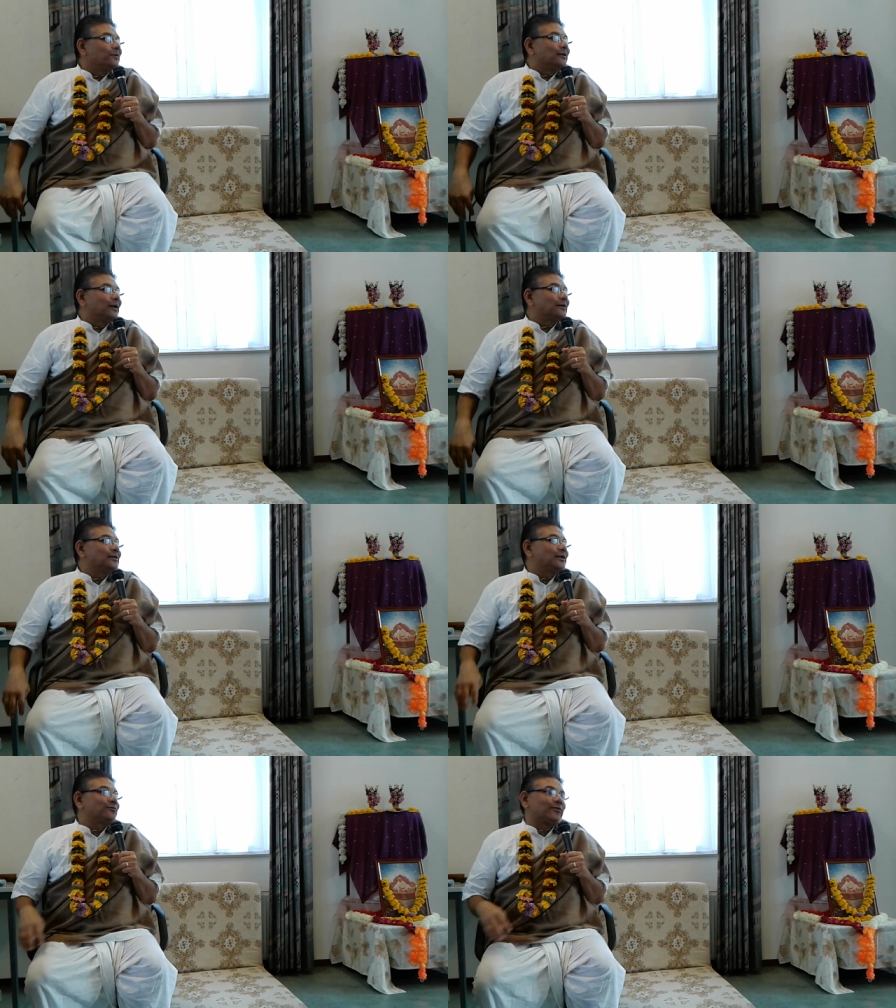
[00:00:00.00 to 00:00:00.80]

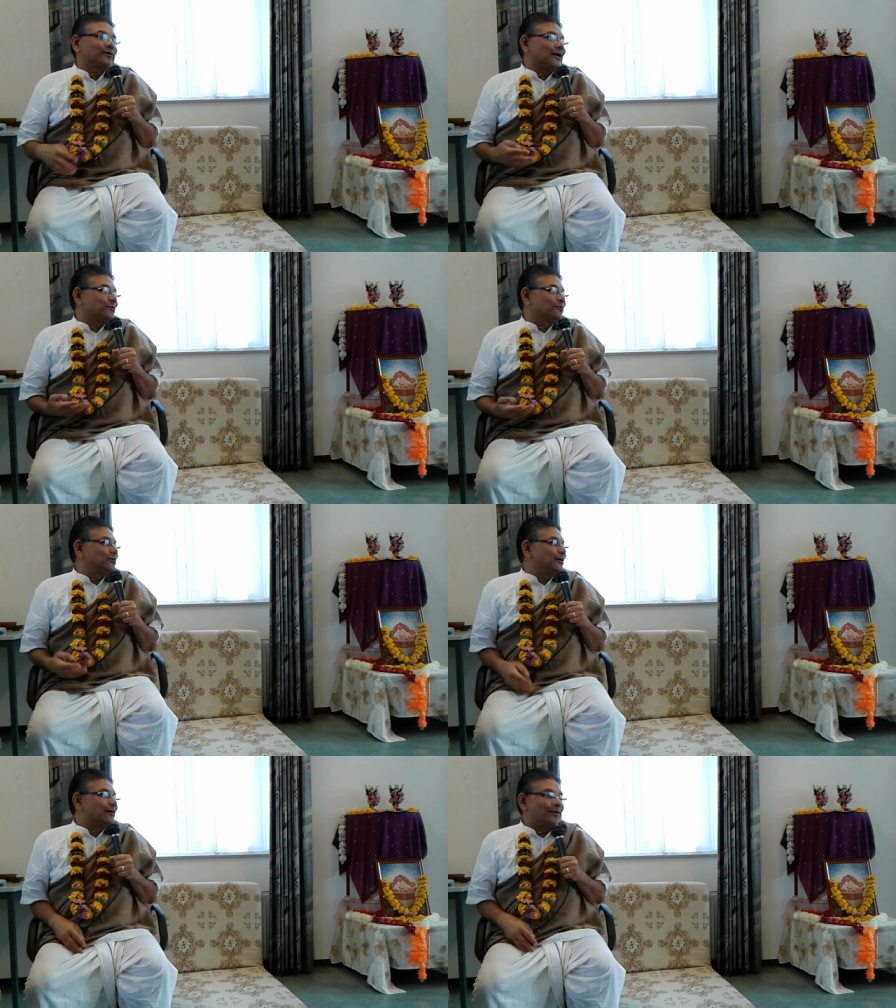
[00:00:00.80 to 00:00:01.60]
these 4 sadhus
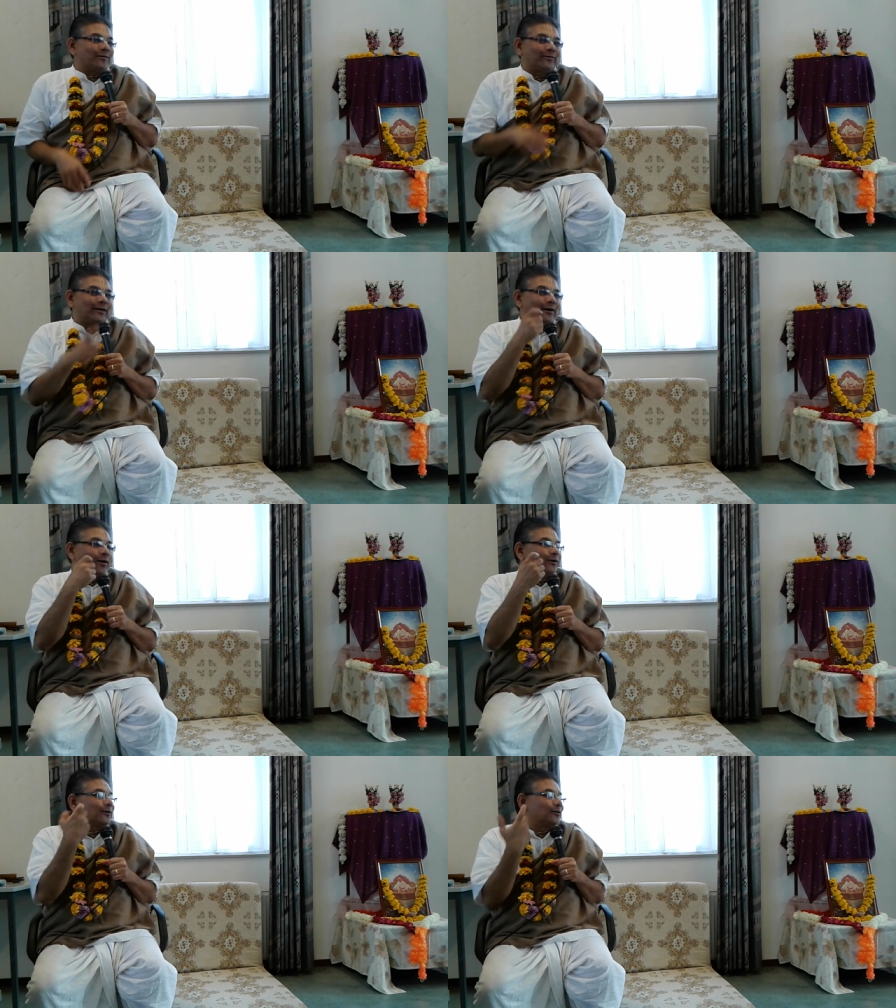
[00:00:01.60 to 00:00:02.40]
did not know. They
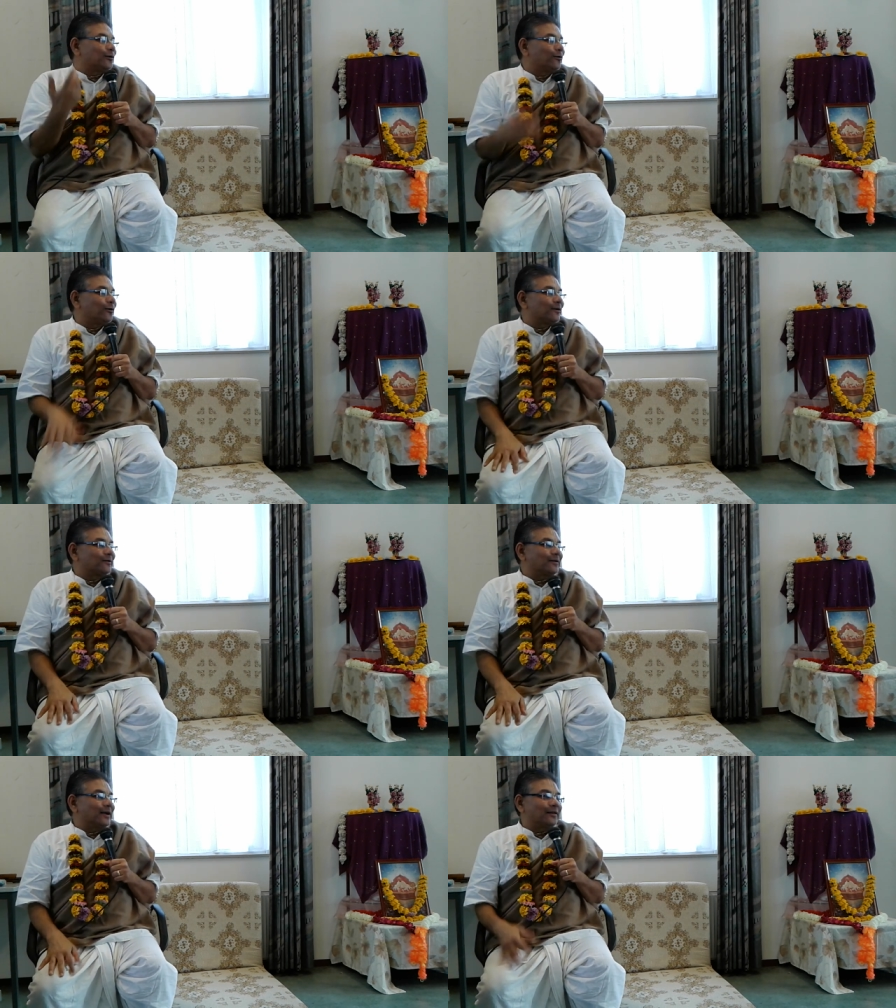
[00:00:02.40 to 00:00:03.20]
knocked on the door,
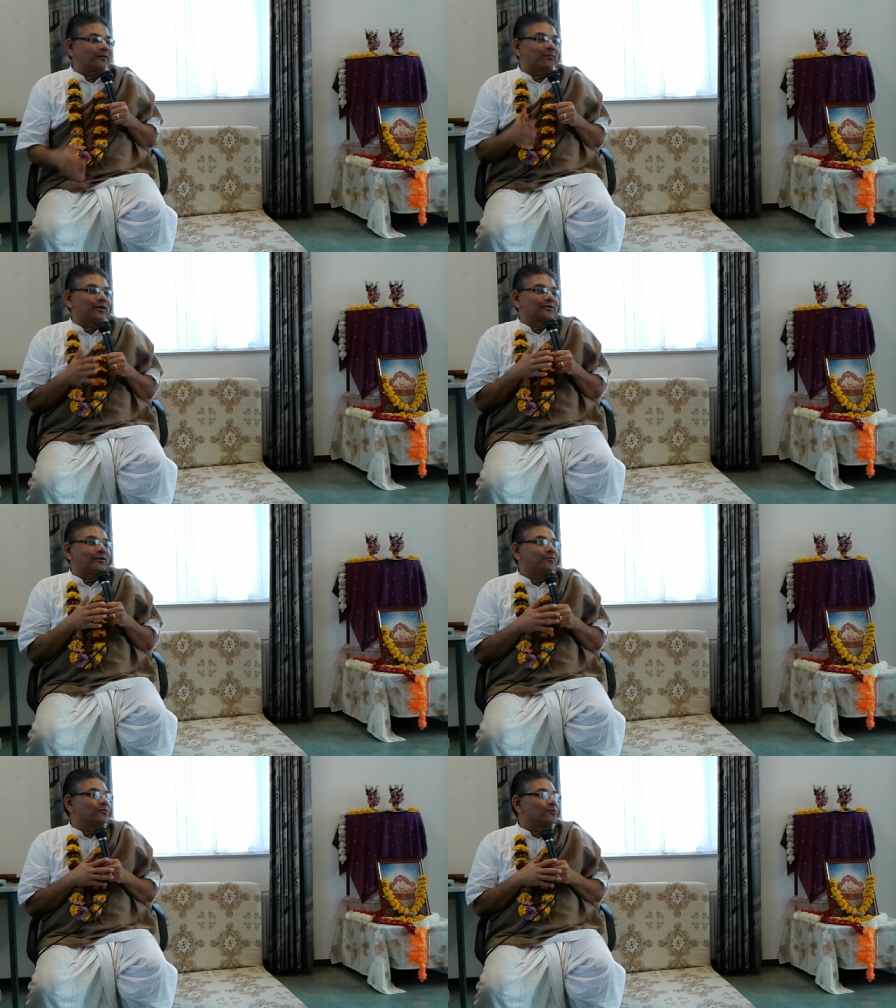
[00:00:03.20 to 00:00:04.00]
and the
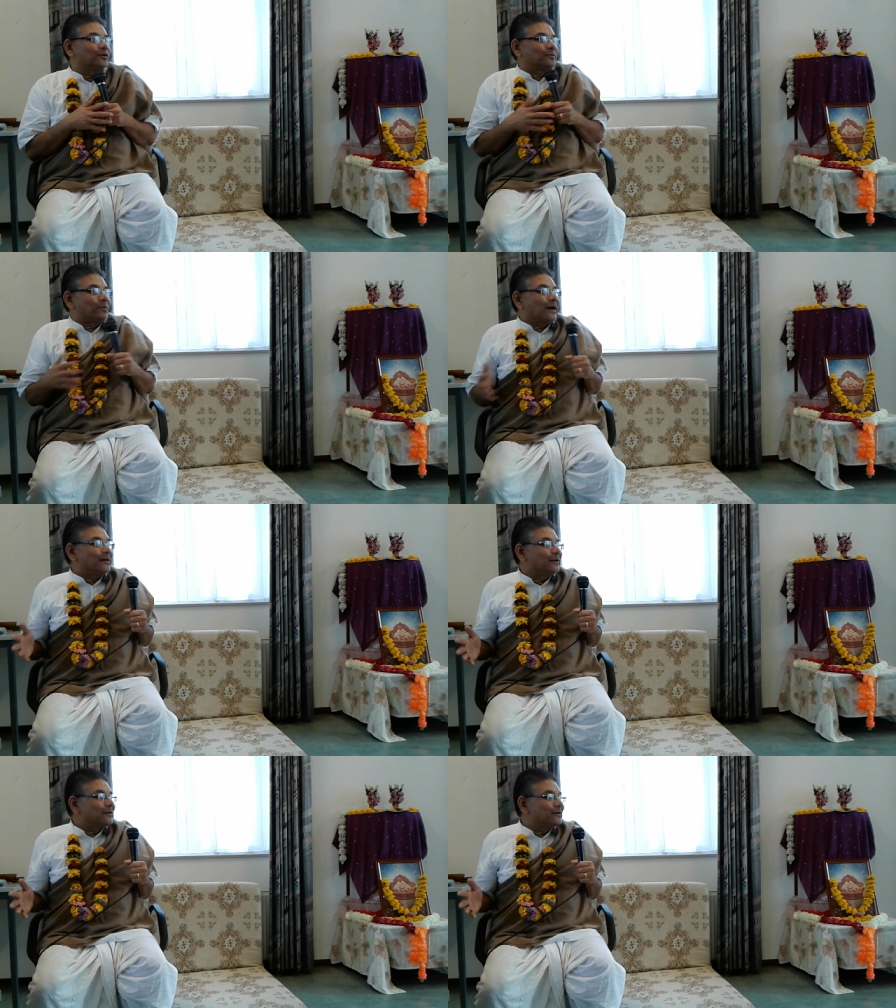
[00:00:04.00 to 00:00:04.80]
prostitute who was
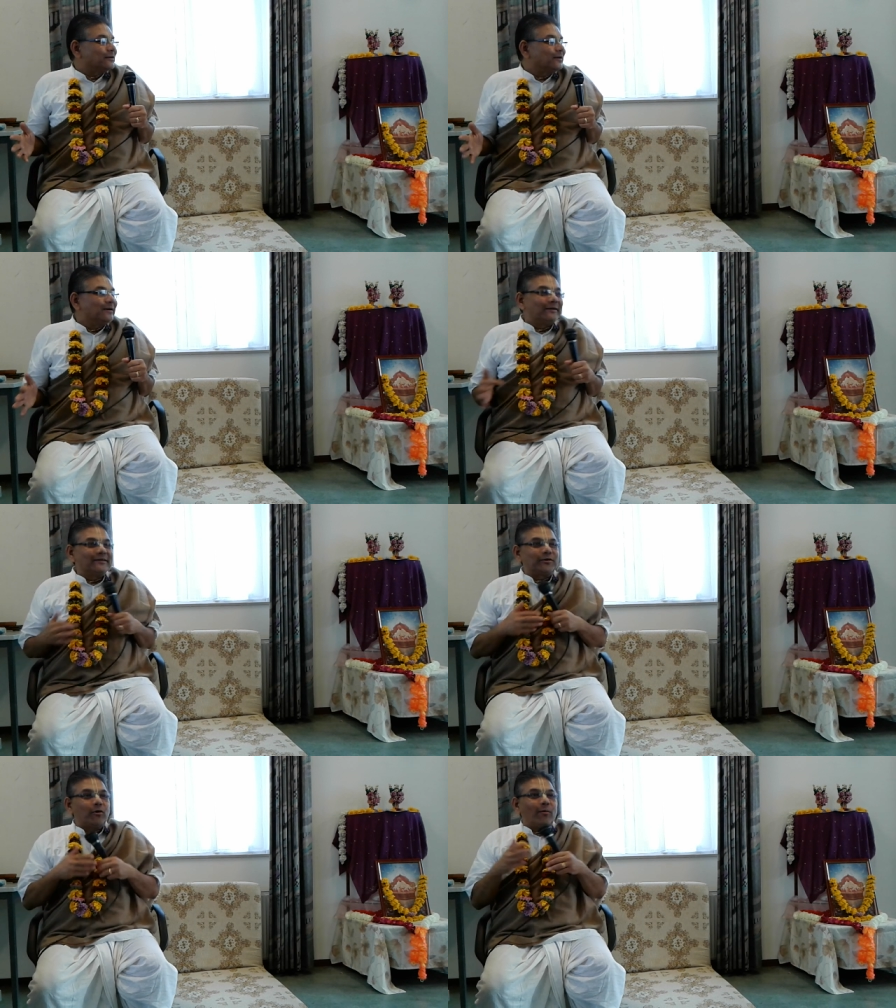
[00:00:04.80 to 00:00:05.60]
pregnant,
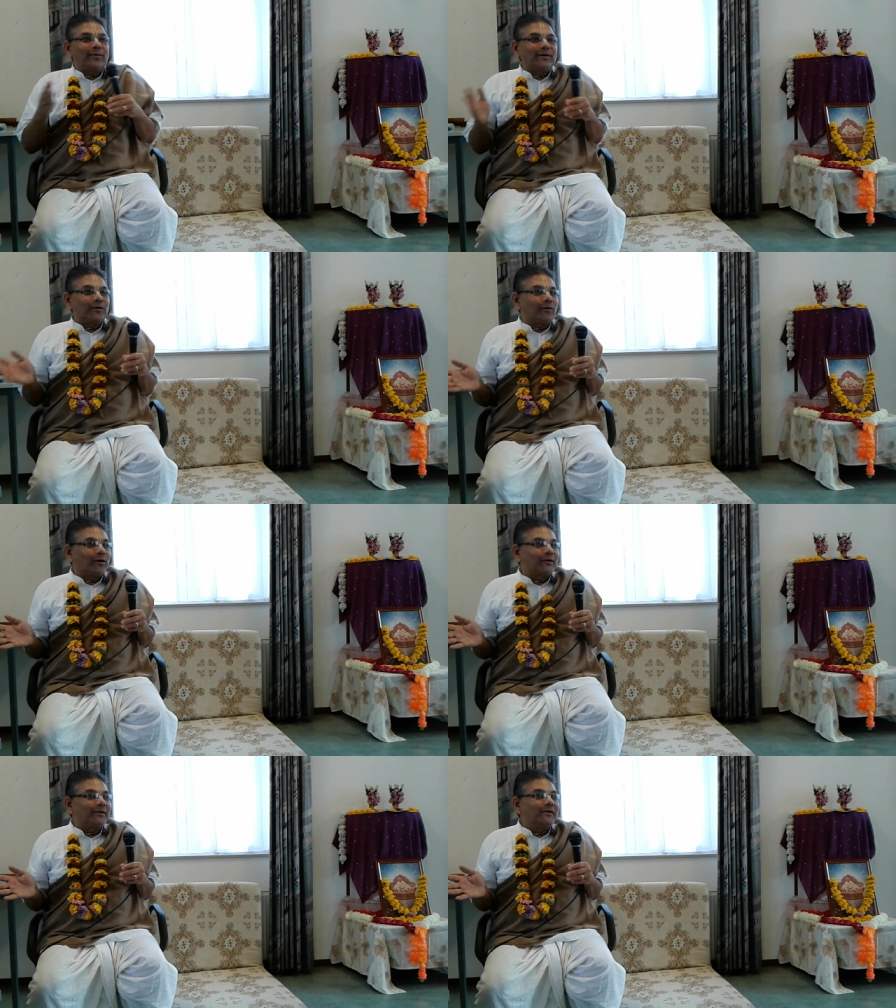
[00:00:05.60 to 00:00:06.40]
she opened the door.